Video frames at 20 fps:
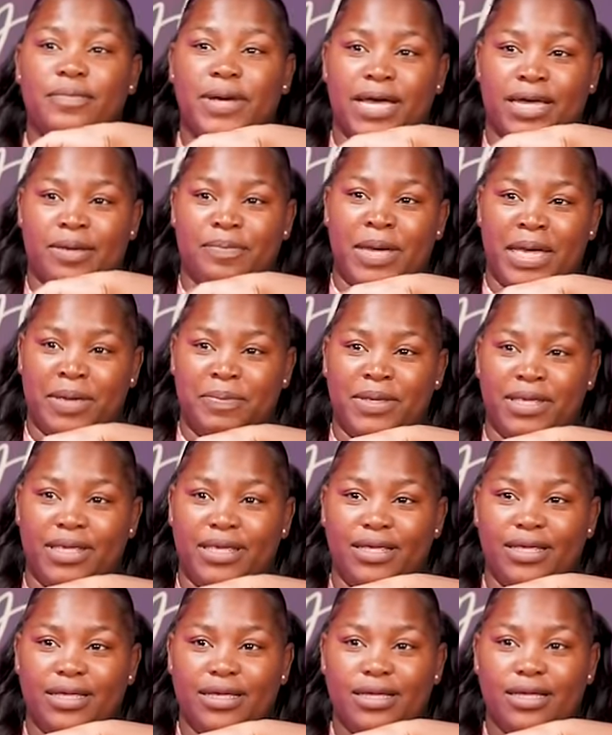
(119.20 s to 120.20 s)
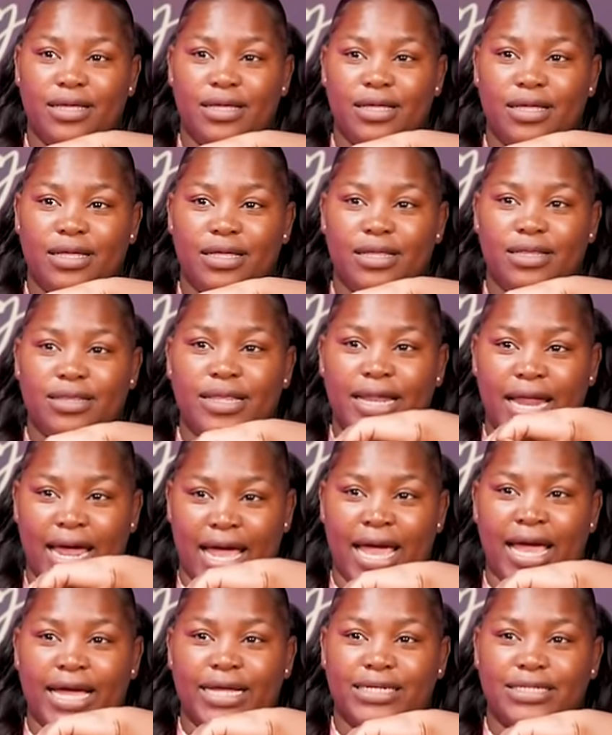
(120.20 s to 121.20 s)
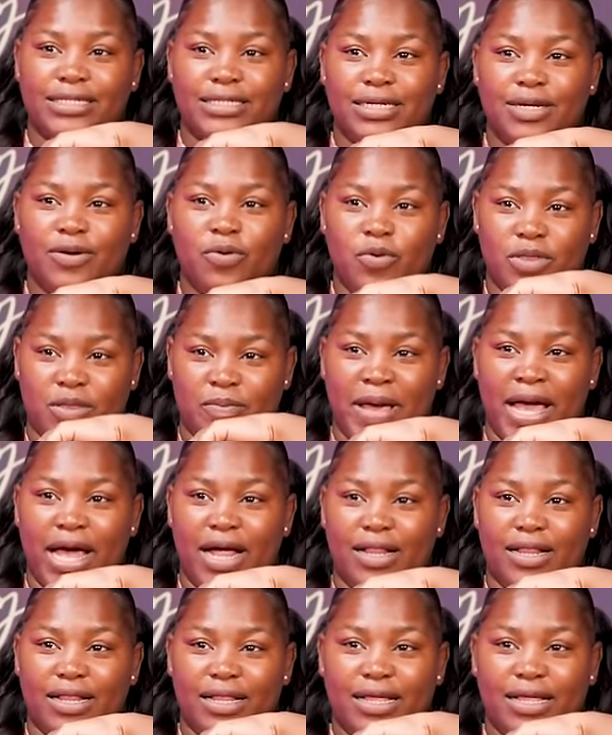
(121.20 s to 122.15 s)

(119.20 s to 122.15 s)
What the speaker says: my baby that I had with Belle.